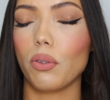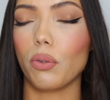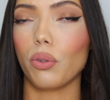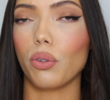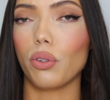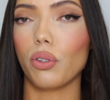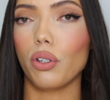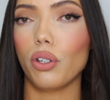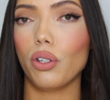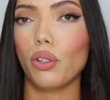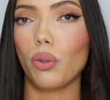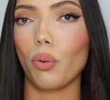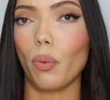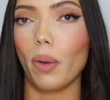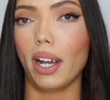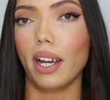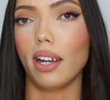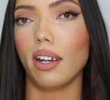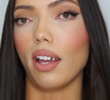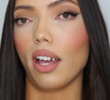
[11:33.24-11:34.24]
also
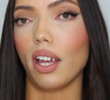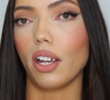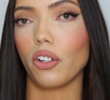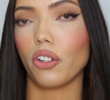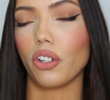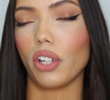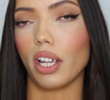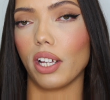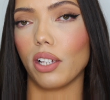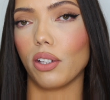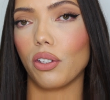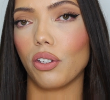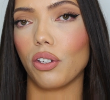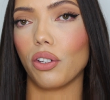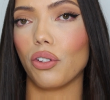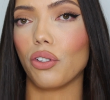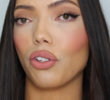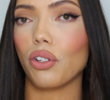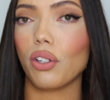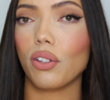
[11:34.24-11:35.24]
29 shades to
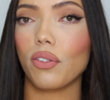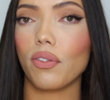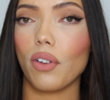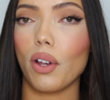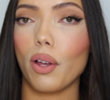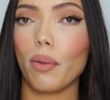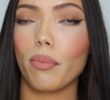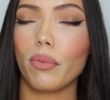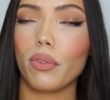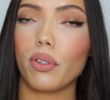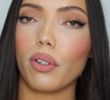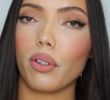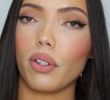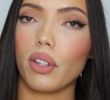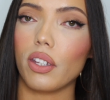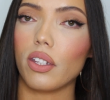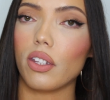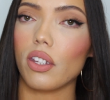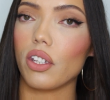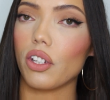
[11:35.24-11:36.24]
choose from, so
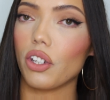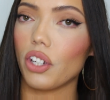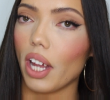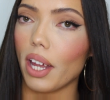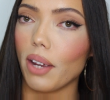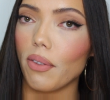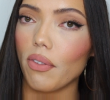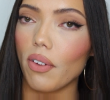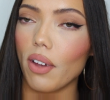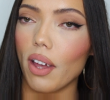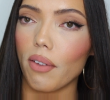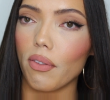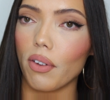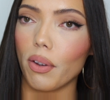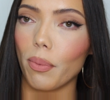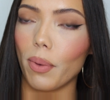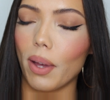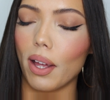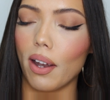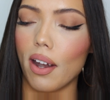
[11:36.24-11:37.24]
there's a shade for
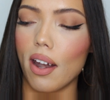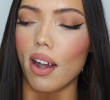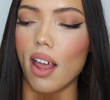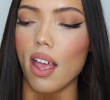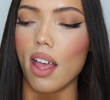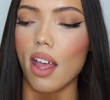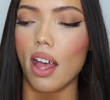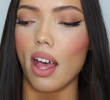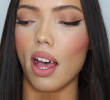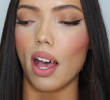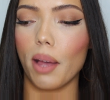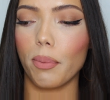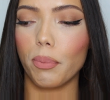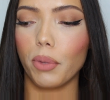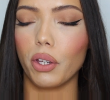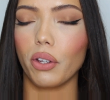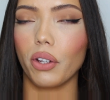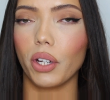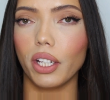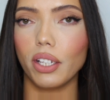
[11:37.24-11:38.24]
everyone. I'm
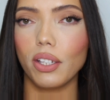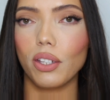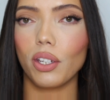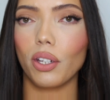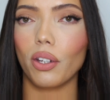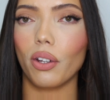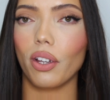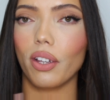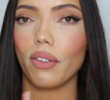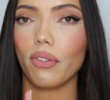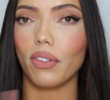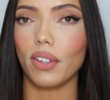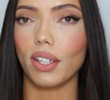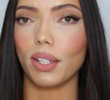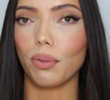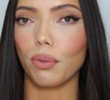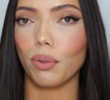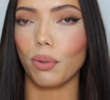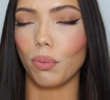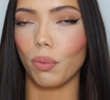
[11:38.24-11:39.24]
curious to know if
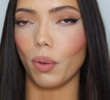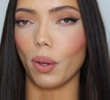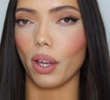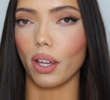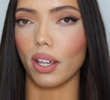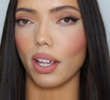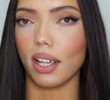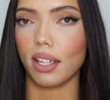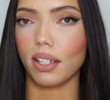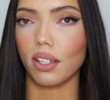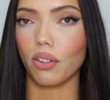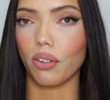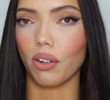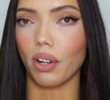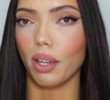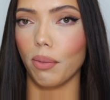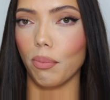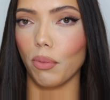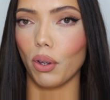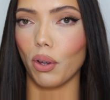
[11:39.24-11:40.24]
this would work as a
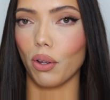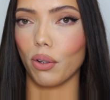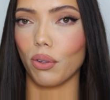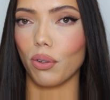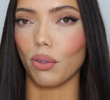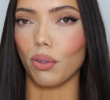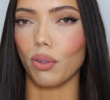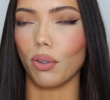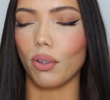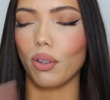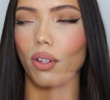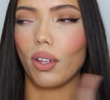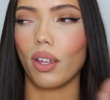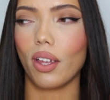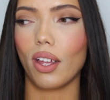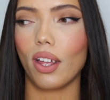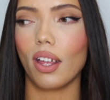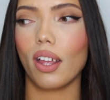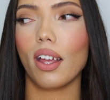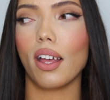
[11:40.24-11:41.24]
cream contour.
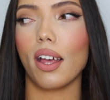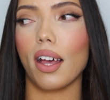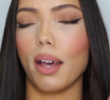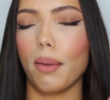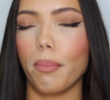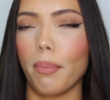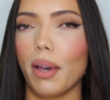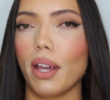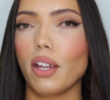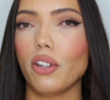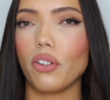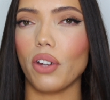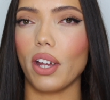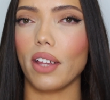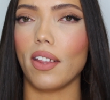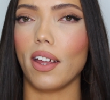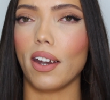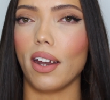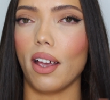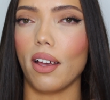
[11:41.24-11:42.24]
I might try
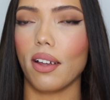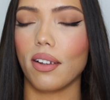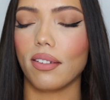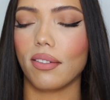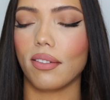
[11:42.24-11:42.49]
that out.